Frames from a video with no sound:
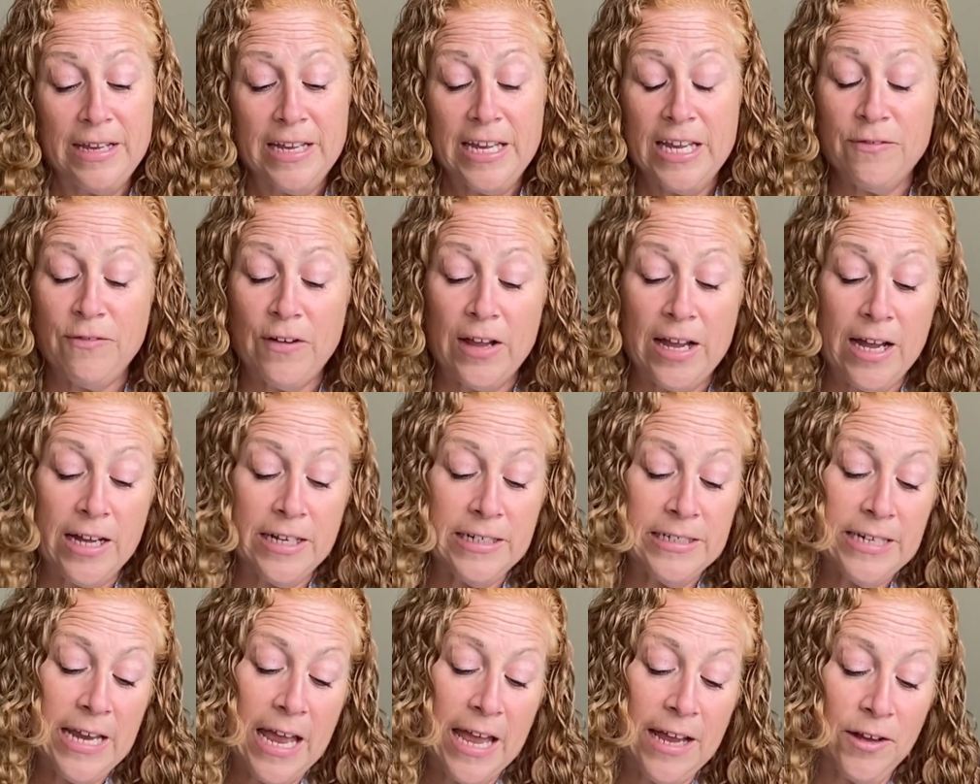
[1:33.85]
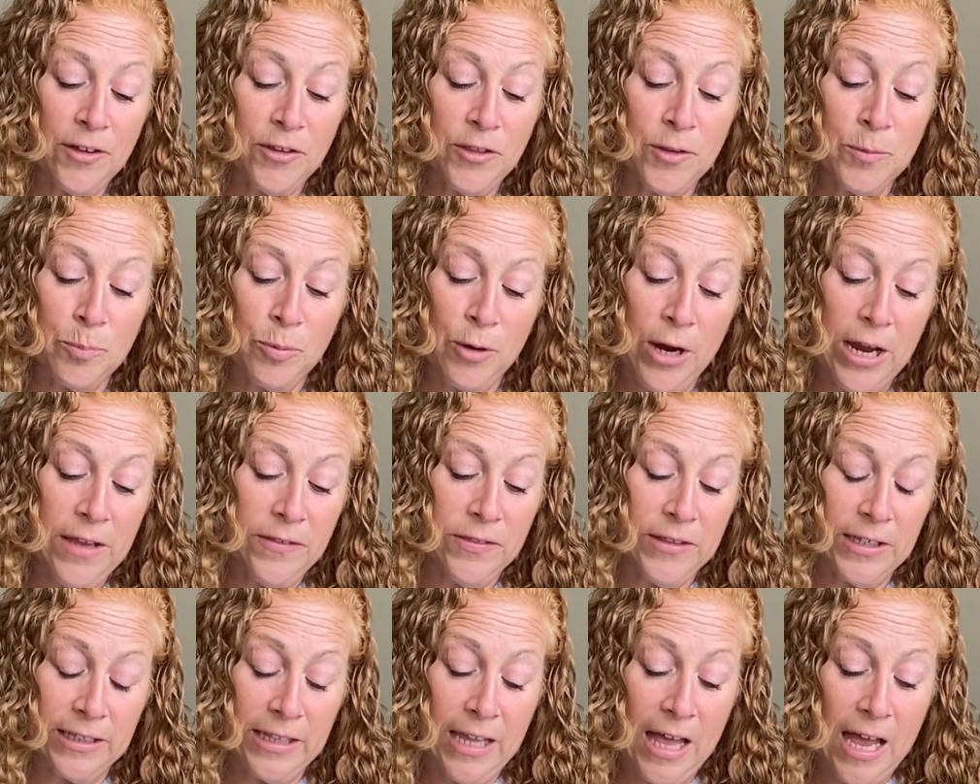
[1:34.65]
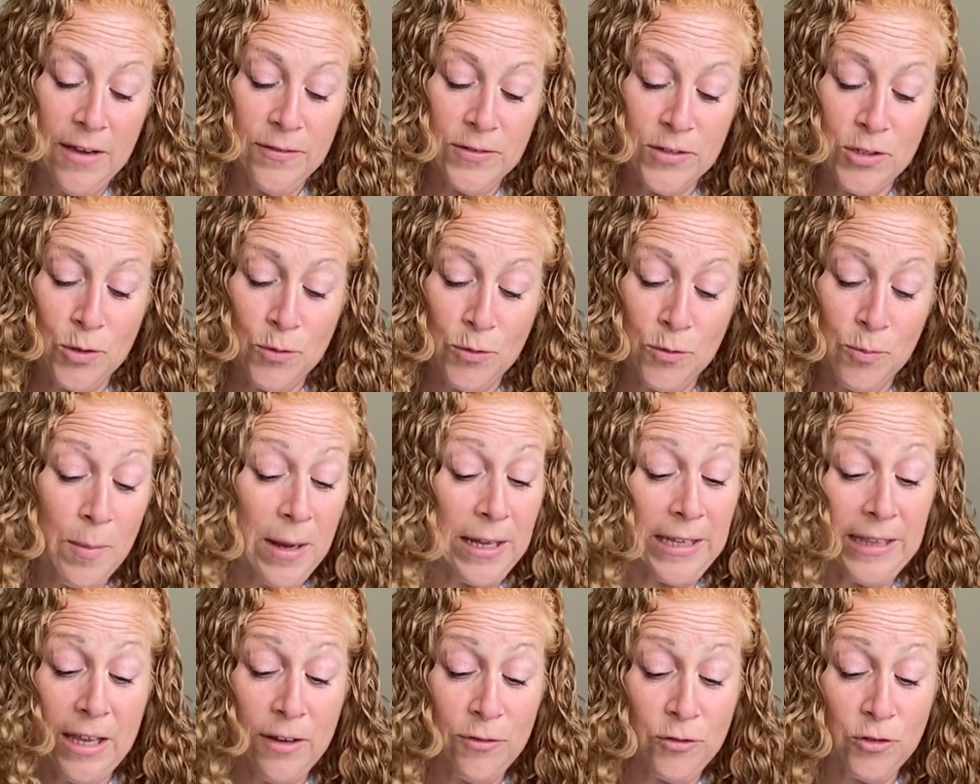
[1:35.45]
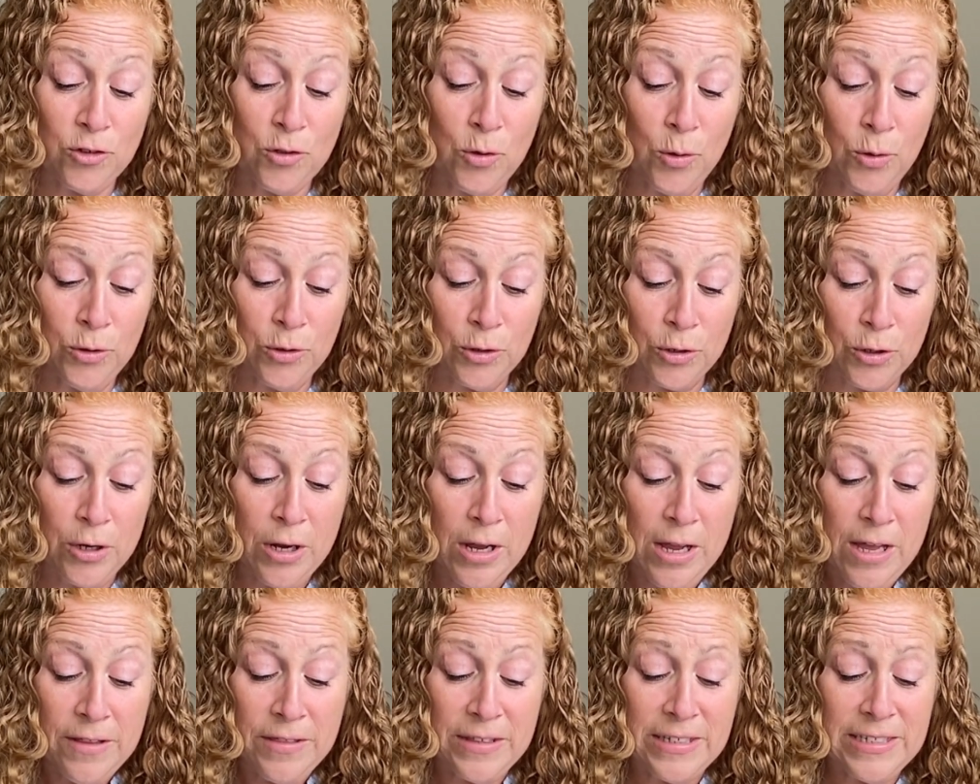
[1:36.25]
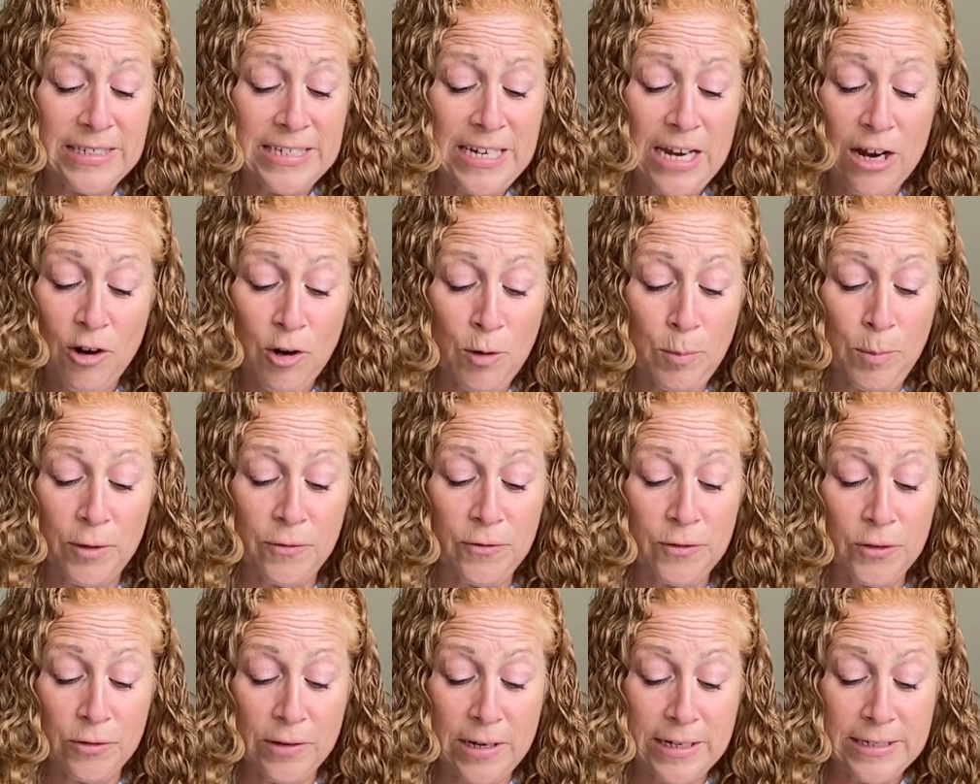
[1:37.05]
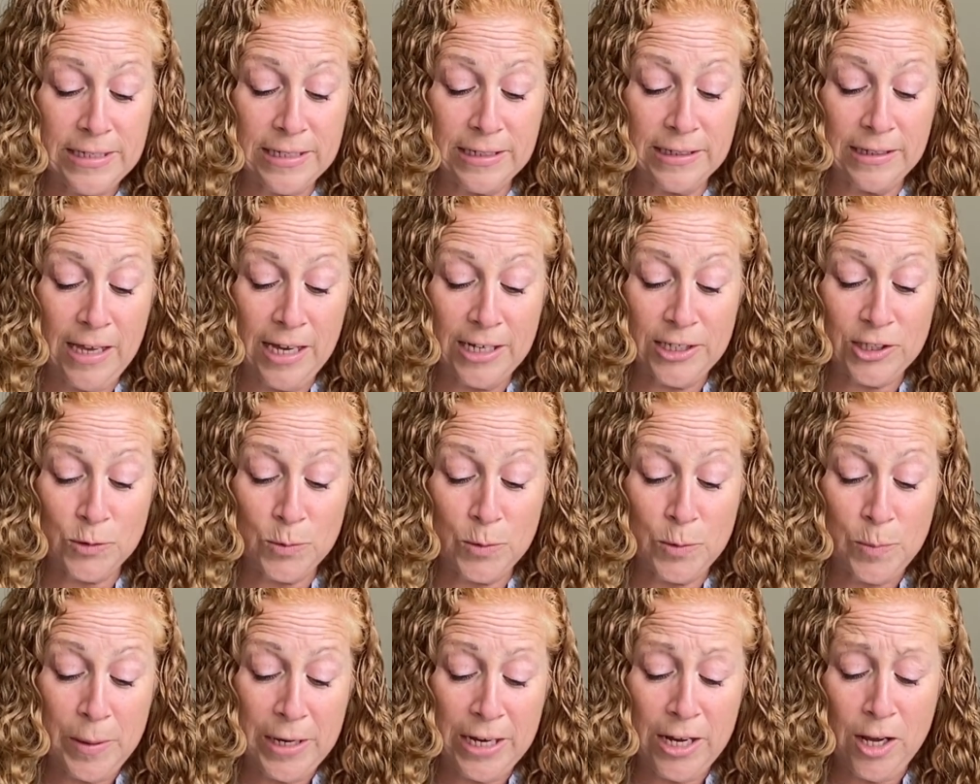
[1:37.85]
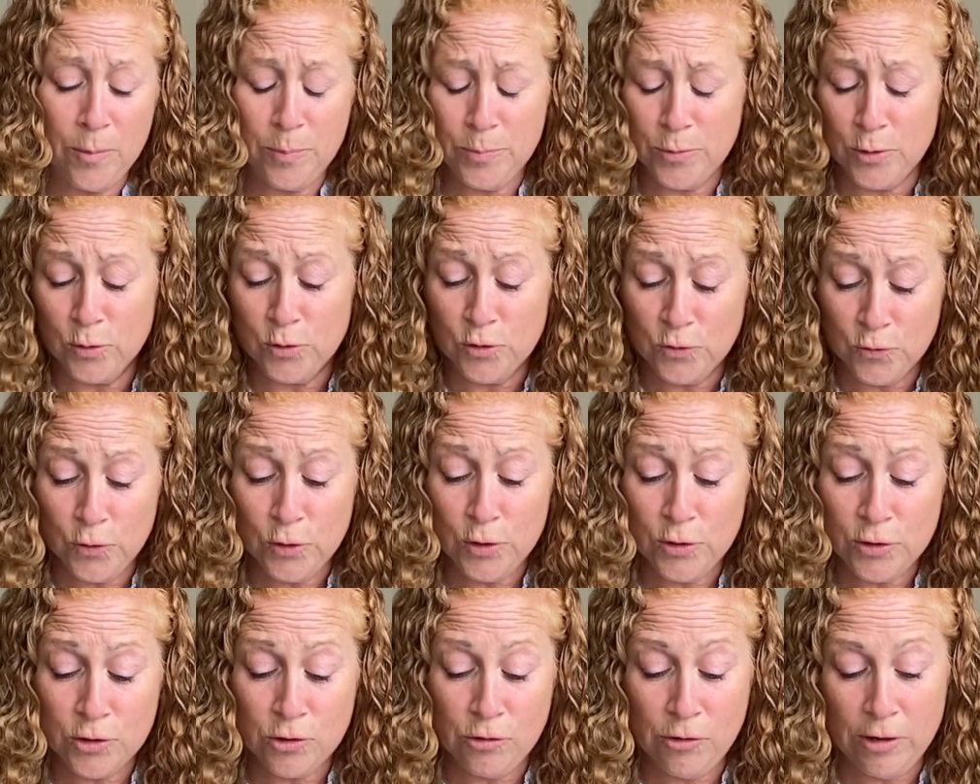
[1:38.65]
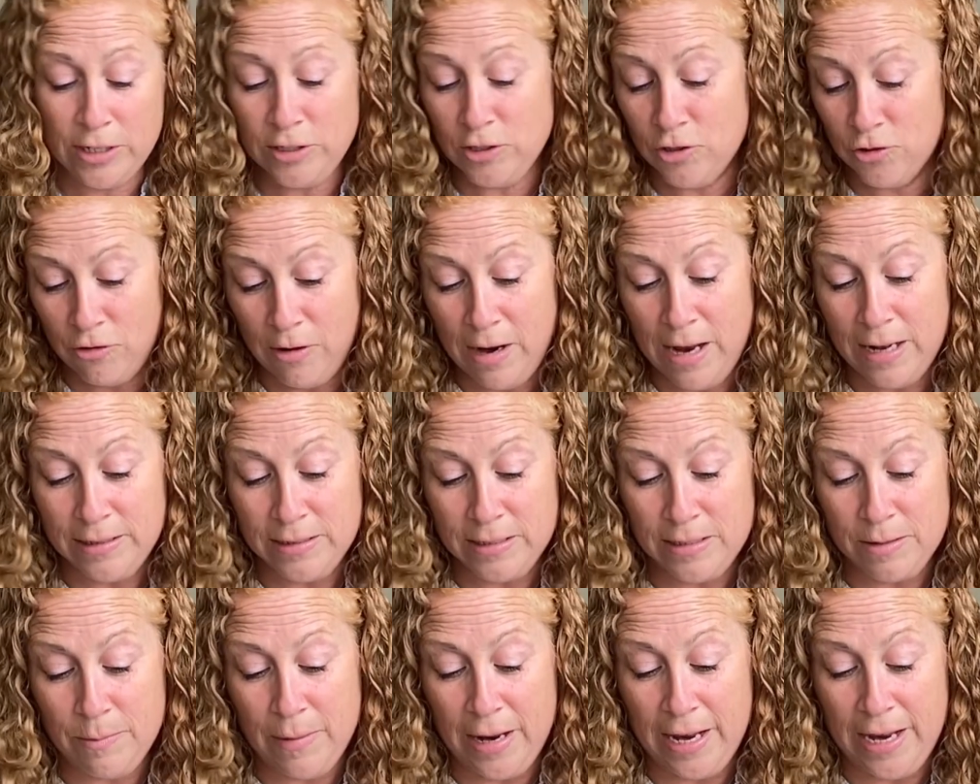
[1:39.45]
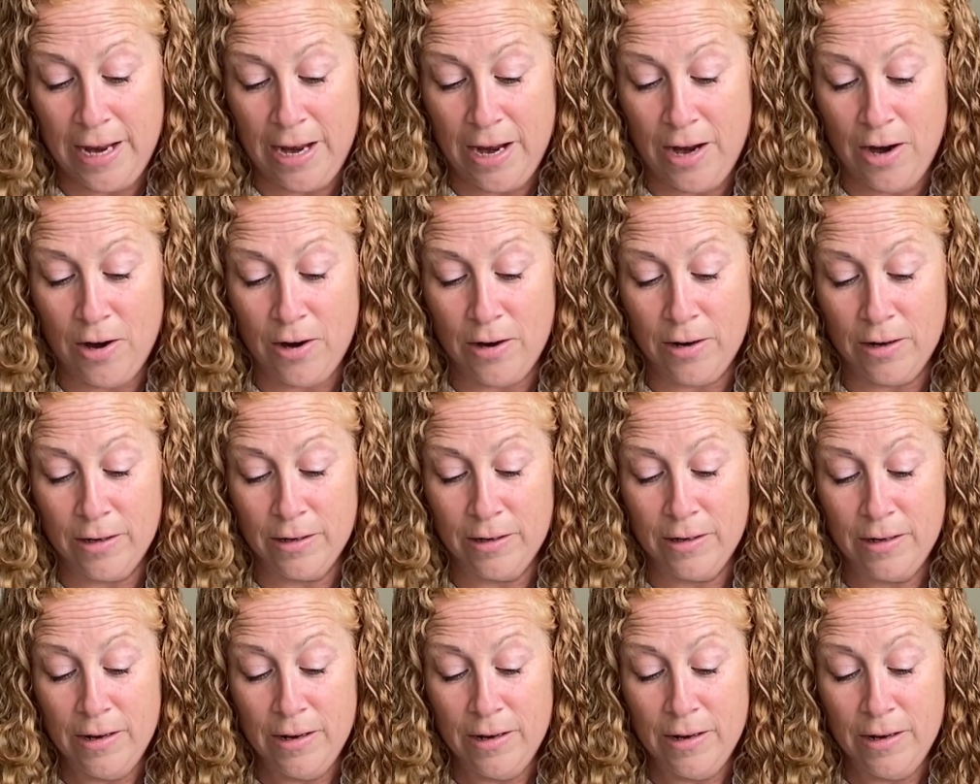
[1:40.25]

If I untangle the braid that lies over my left shoulder, these terrible fluorescent lights would pick up those first gray strands in my hair.